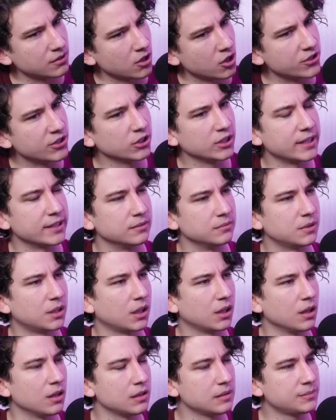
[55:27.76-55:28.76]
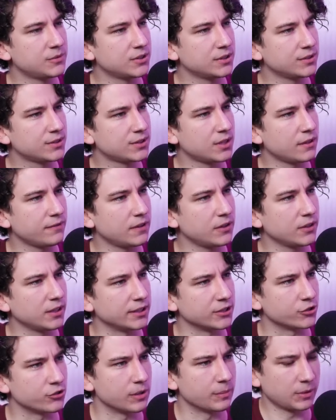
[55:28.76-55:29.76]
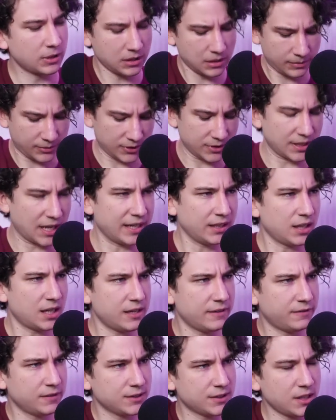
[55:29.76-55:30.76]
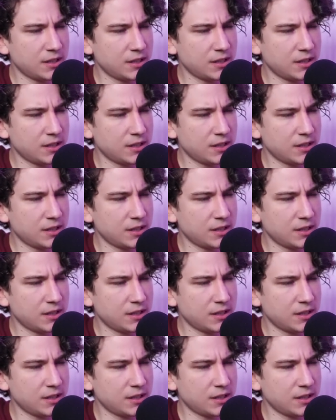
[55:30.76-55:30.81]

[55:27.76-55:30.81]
Are there like clubs and stuff out, like strip clubs and nightlife and